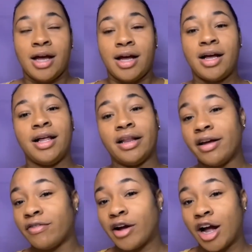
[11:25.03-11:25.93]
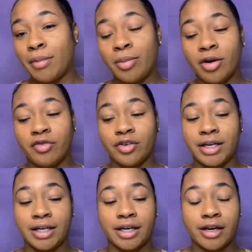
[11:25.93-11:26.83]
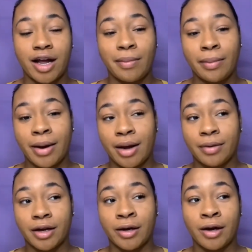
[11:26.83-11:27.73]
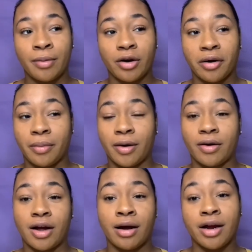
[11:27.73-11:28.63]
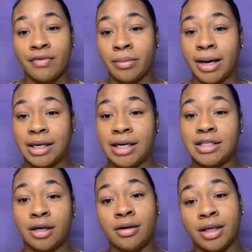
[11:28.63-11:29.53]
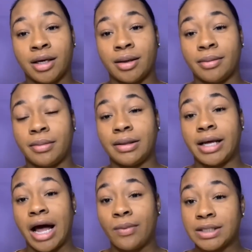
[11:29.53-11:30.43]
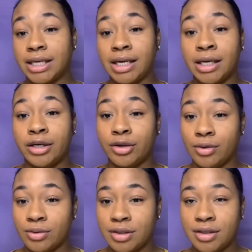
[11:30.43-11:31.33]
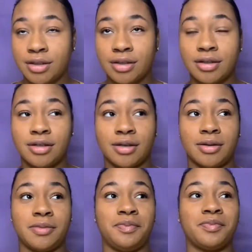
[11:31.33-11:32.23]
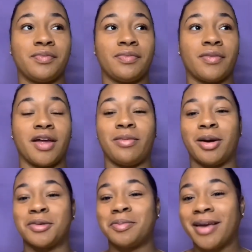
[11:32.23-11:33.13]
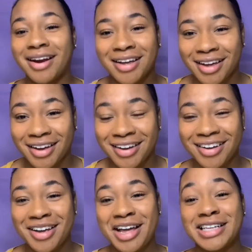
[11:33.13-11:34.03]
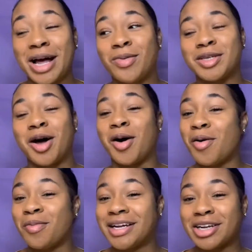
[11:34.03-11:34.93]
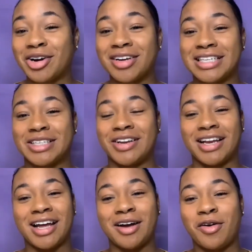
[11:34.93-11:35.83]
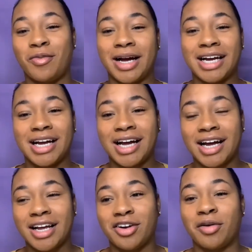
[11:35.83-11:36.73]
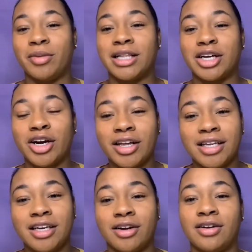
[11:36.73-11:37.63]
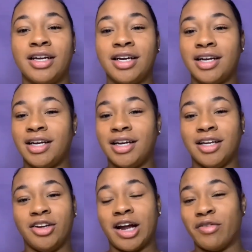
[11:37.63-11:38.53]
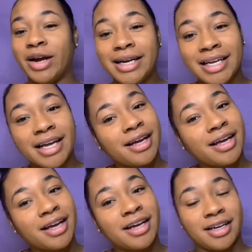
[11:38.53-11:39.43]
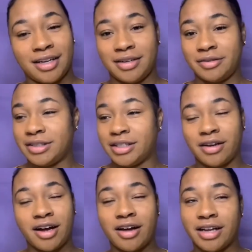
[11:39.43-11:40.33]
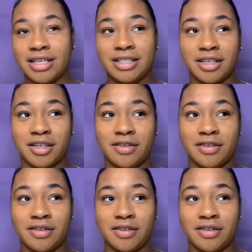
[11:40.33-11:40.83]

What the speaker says: Left, called my boyfriend, called my mama, called my grandma, called everybody, told them that I was getting induced. Everybody was panicking because I was a whole month early. So they're like, oh my God, you're a month early. You're not ready yet and stuff, all that stuff.